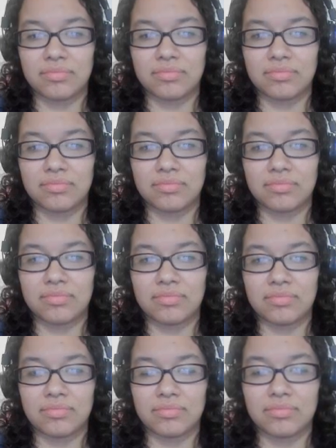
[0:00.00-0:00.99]

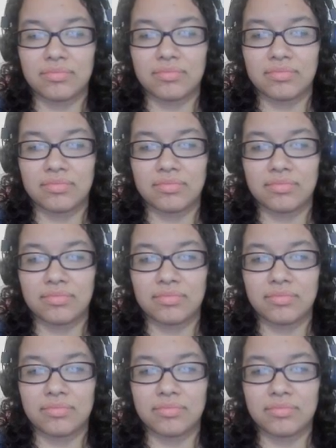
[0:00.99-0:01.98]

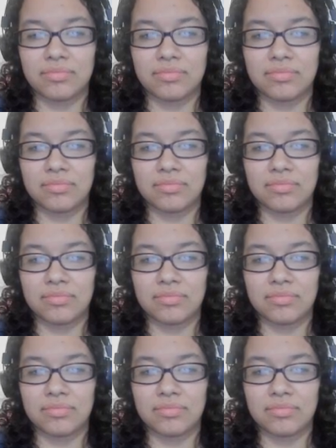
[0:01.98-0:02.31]
The person shown says nothing.